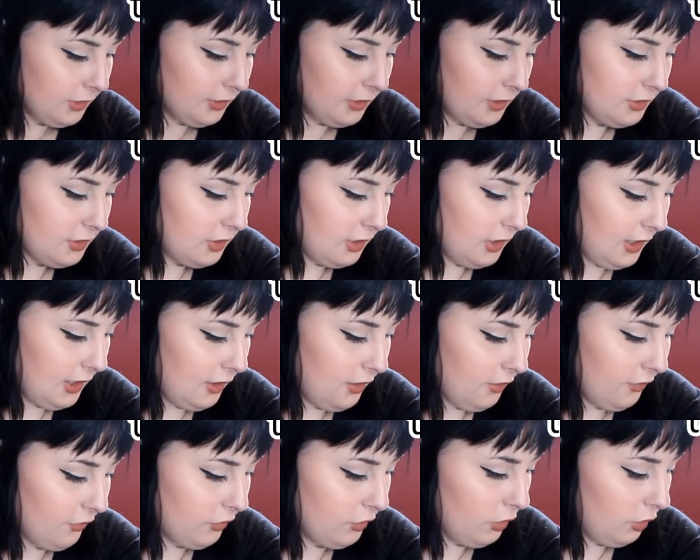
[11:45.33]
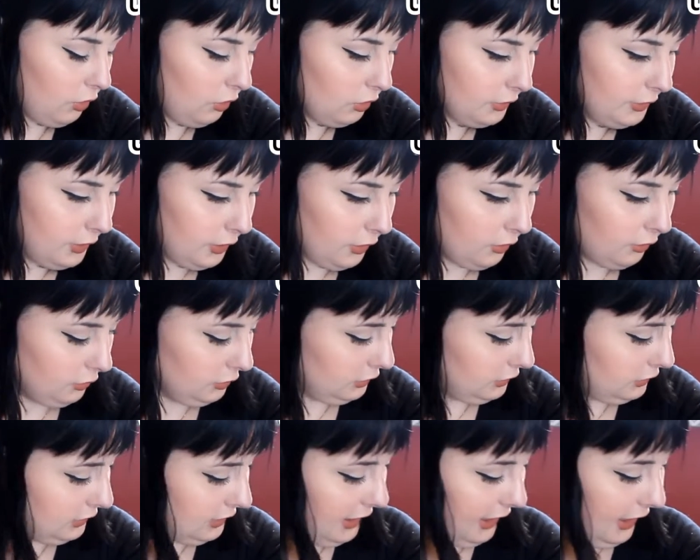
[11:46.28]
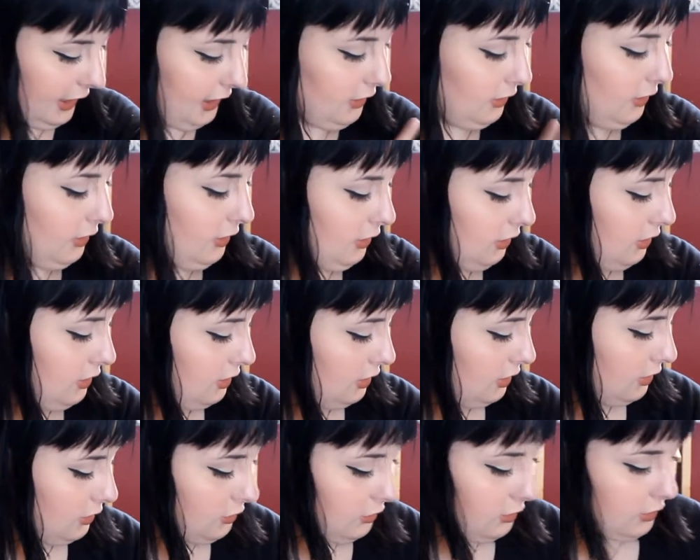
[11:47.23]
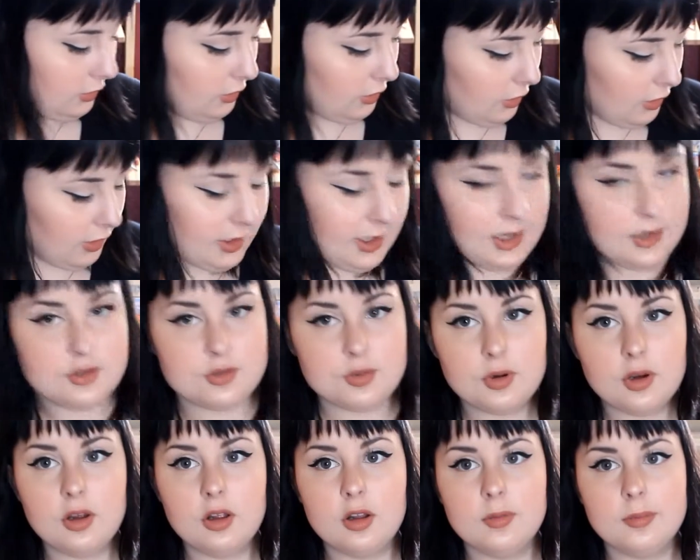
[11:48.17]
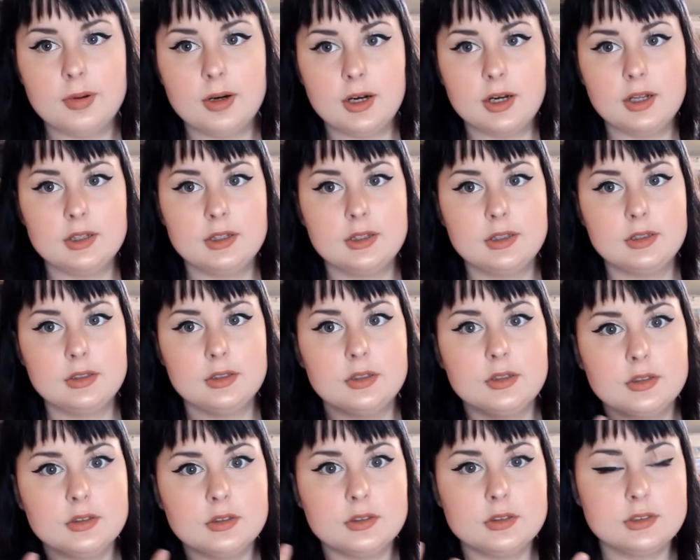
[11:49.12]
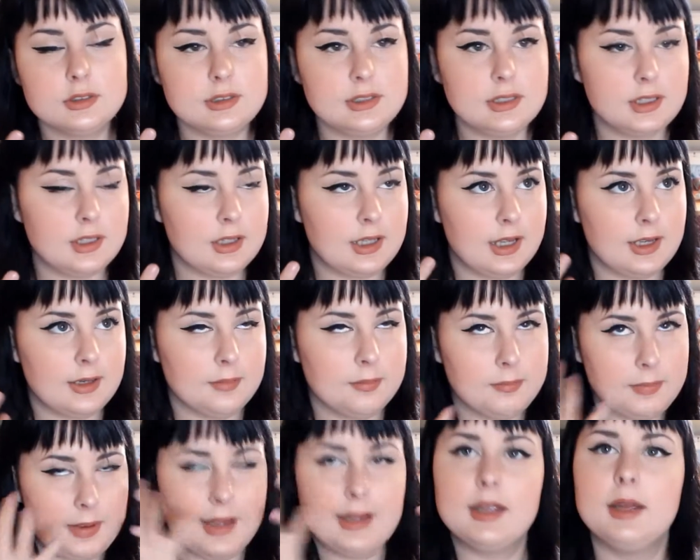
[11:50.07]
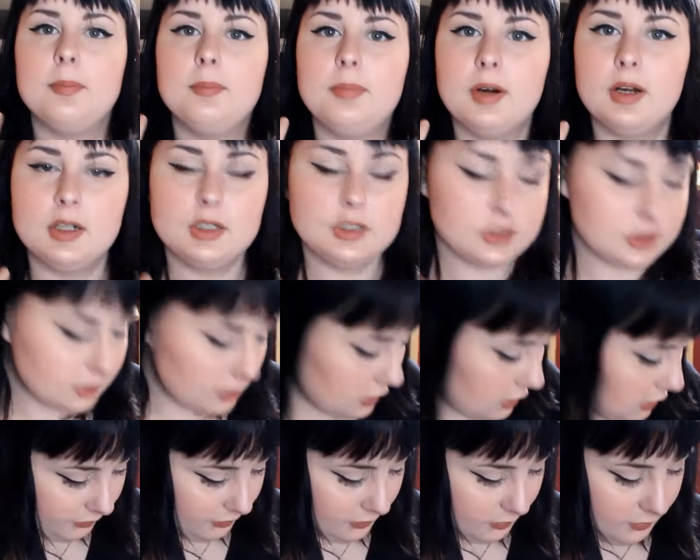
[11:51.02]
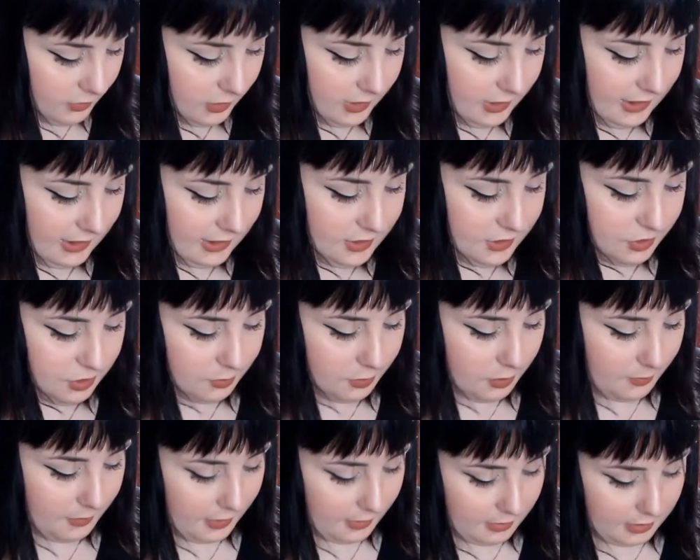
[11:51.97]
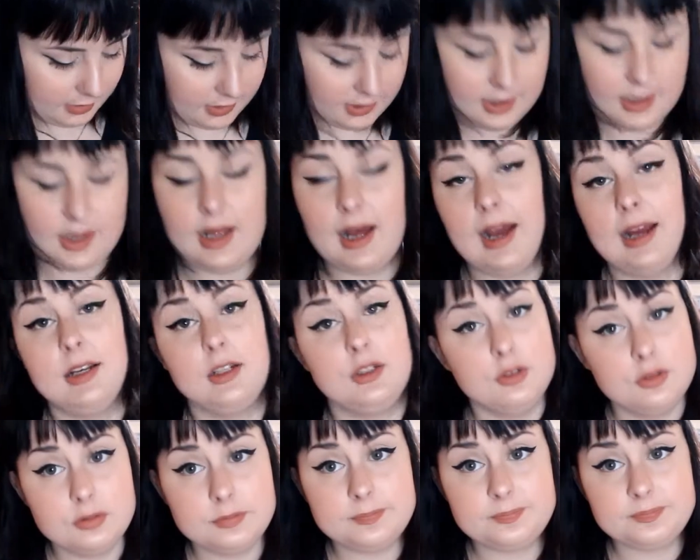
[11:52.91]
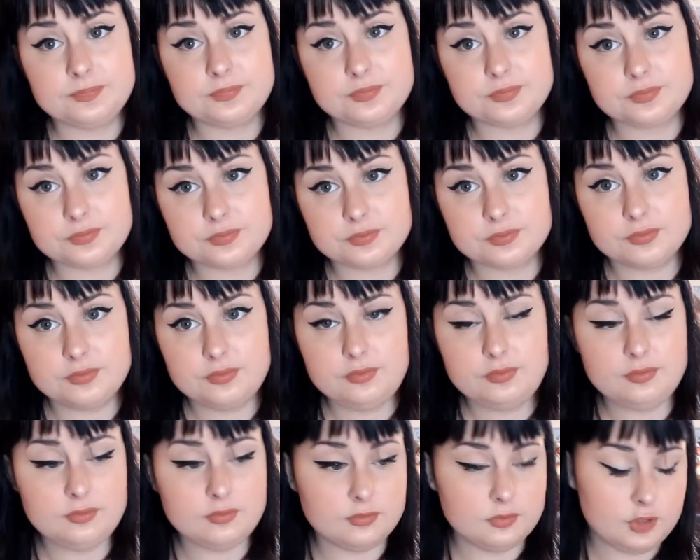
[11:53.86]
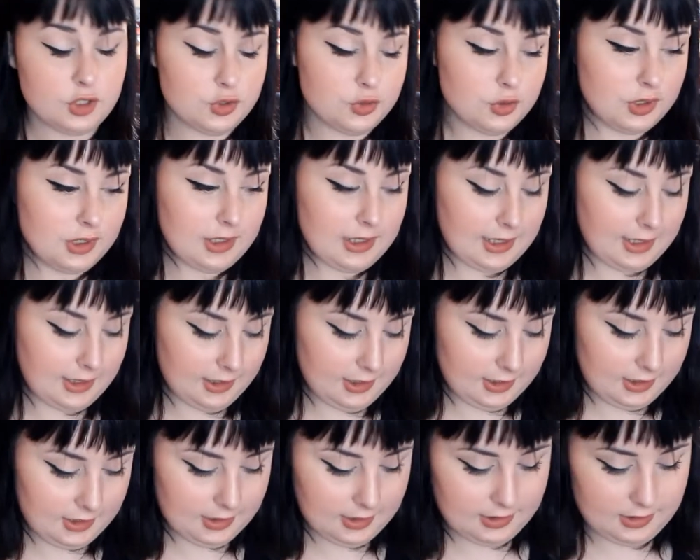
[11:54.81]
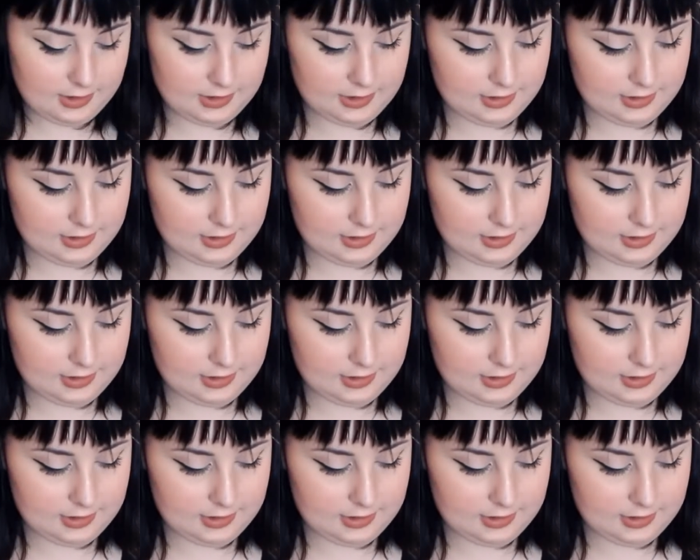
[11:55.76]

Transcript: There's a lot of gold tones that are natural but still like pack a punch. But yeah, it's super pigmented. I do truly like it.